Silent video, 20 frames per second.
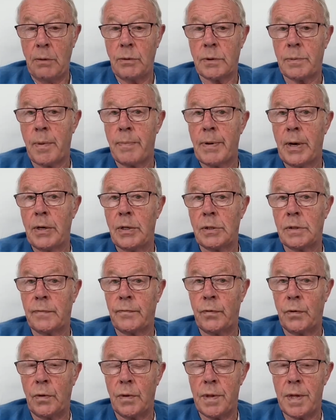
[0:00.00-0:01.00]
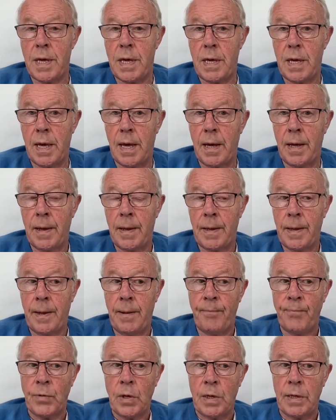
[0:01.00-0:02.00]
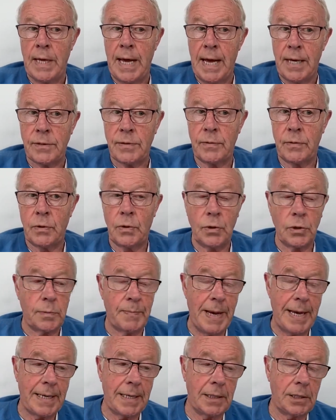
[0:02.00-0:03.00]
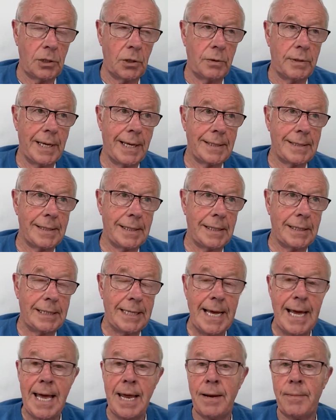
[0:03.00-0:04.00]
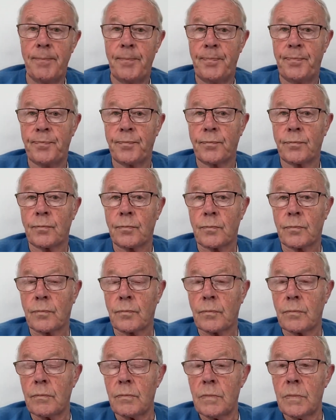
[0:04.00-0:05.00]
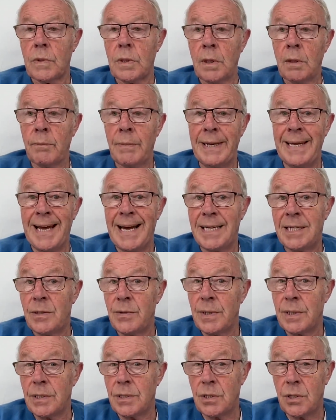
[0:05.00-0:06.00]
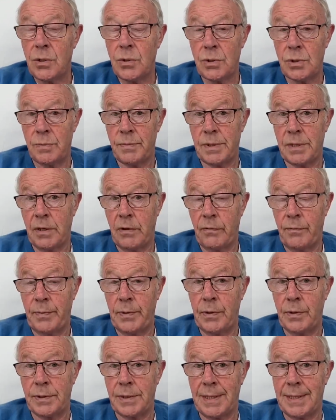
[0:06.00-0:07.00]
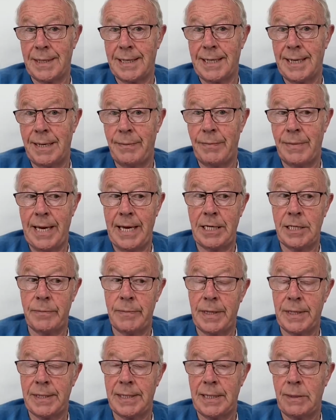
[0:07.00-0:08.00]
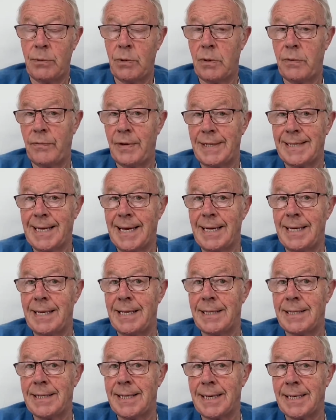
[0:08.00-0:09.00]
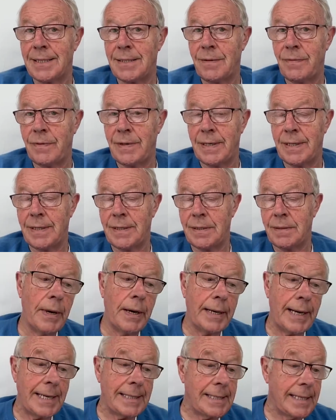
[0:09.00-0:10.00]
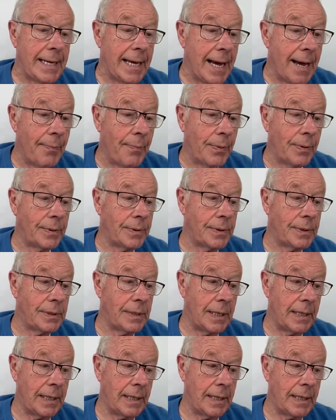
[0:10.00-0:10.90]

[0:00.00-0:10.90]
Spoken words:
proposed for the House of Lords back in 2010. But he had to excuse himself because at the time HMRC were investigating his tax affairs. But as it happens,